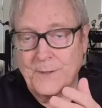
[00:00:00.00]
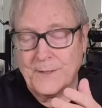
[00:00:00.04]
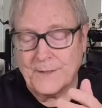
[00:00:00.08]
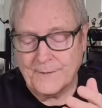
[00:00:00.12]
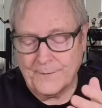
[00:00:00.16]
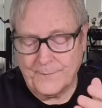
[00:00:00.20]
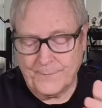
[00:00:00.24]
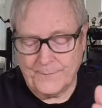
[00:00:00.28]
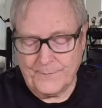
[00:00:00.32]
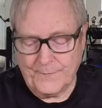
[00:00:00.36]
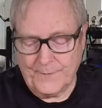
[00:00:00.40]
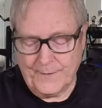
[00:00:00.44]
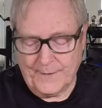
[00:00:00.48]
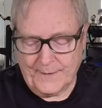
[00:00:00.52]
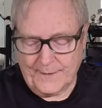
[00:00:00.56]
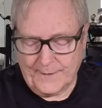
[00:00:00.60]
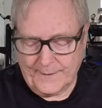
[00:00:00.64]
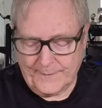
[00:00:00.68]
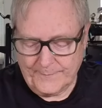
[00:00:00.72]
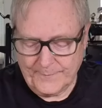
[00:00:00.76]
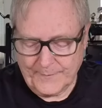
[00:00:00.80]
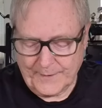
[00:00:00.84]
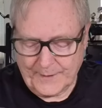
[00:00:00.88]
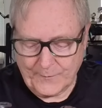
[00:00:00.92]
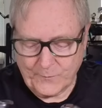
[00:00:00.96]
But
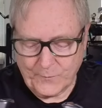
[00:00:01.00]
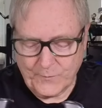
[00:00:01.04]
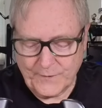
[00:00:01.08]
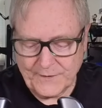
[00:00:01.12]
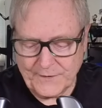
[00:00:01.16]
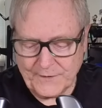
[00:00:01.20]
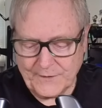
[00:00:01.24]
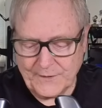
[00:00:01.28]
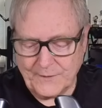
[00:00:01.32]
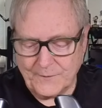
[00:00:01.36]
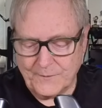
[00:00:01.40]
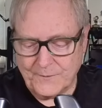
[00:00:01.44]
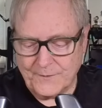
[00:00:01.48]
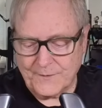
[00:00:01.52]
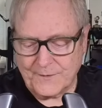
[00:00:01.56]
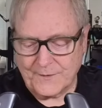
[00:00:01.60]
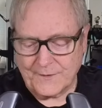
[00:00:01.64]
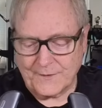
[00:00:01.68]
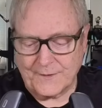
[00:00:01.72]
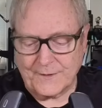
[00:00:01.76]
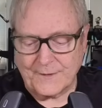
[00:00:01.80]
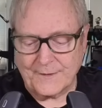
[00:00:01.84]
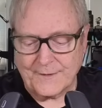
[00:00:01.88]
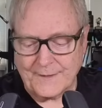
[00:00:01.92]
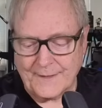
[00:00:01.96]
I wish there
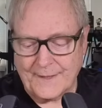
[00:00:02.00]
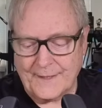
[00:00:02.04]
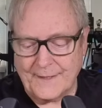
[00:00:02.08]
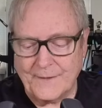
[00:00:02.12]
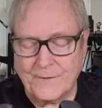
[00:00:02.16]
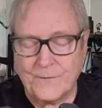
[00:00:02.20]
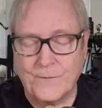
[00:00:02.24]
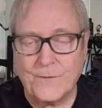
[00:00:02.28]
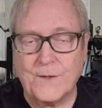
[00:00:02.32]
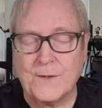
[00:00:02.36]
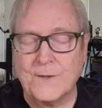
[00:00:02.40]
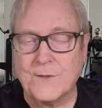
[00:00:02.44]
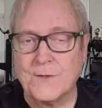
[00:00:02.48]
was a design